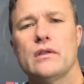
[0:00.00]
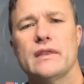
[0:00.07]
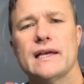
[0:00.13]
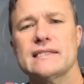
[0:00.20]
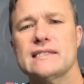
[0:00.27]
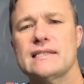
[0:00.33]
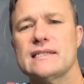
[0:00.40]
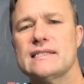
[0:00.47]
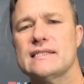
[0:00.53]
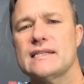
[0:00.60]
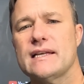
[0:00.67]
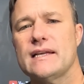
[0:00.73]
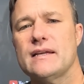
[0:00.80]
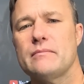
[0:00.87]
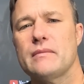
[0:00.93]
That's the
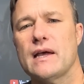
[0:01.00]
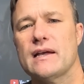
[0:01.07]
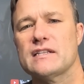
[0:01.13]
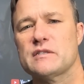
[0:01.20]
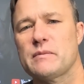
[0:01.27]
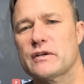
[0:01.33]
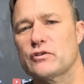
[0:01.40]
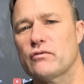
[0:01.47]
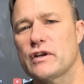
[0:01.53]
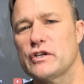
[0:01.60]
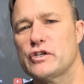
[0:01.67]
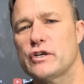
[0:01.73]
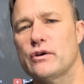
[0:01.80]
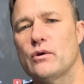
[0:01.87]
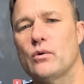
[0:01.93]
same aspect
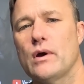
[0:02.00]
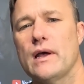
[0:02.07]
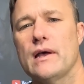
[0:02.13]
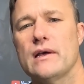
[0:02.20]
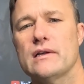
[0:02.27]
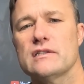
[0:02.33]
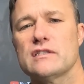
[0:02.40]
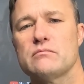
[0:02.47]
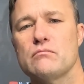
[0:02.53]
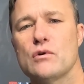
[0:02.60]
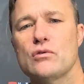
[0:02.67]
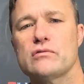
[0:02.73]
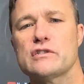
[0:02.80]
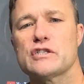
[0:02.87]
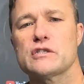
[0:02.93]
ratio as
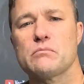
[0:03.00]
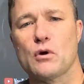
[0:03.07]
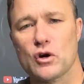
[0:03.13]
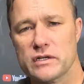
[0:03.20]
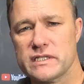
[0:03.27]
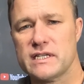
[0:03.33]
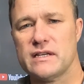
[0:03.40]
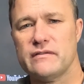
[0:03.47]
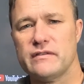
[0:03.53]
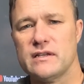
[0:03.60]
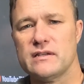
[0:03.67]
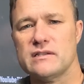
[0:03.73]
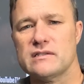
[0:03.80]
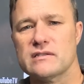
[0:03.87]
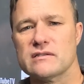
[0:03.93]
most smart
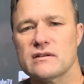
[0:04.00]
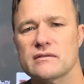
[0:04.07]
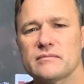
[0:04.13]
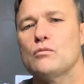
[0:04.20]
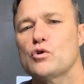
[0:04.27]
TVs.